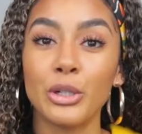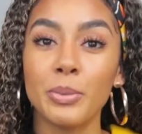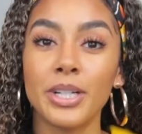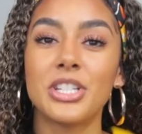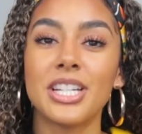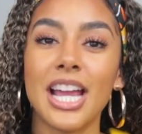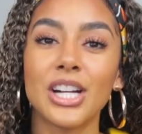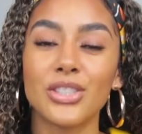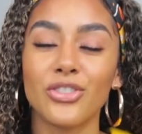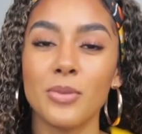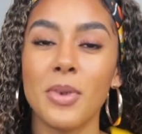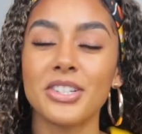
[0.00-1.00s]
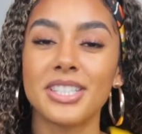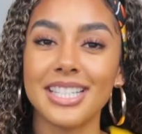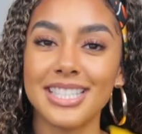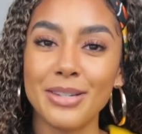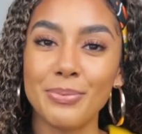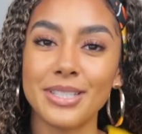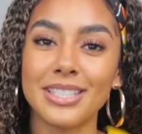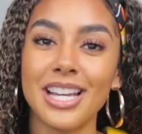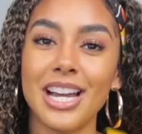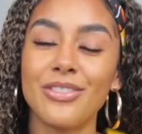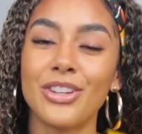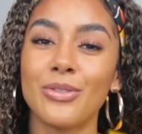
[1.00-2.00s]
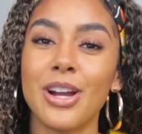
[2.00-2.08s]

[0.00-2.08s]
herb, which accounts for about 60%